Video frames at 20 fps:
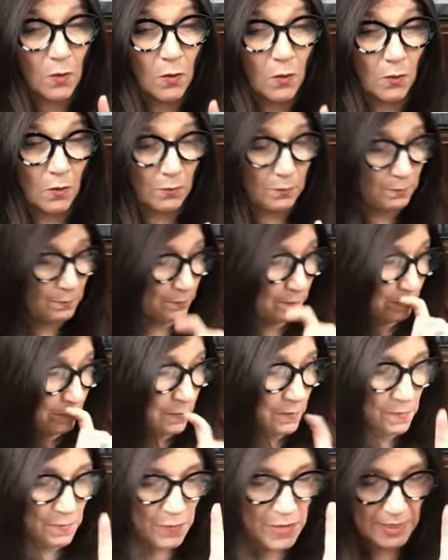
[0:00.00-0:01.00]
Whole
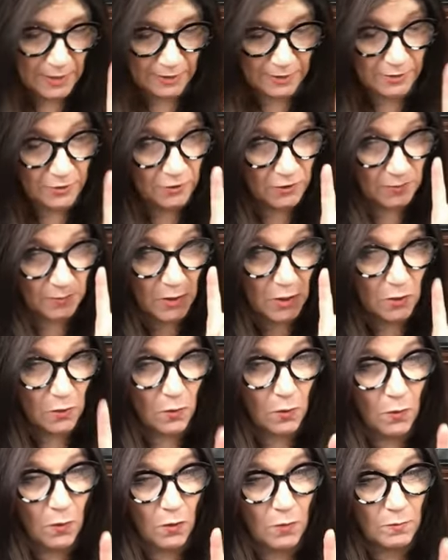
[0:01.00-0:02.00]
excuse me,
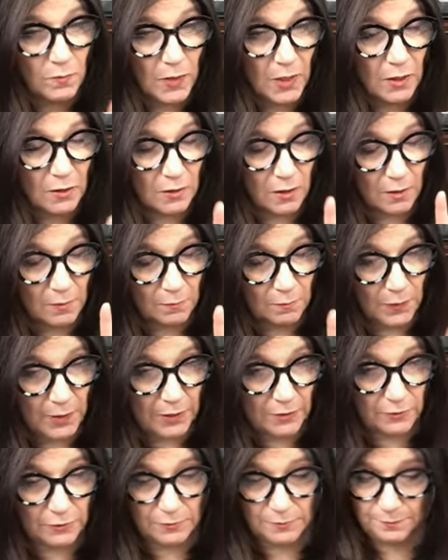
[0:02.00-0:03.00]
whole milk
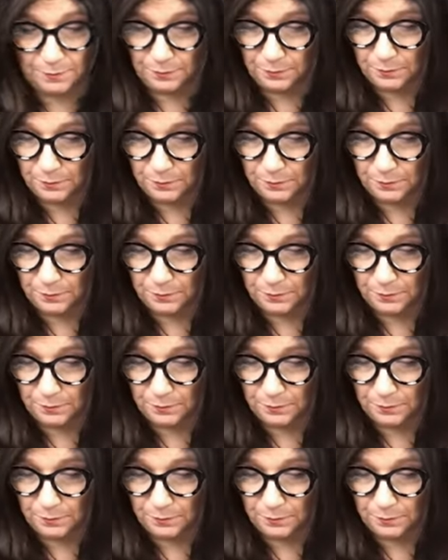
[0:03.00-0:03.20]
butter.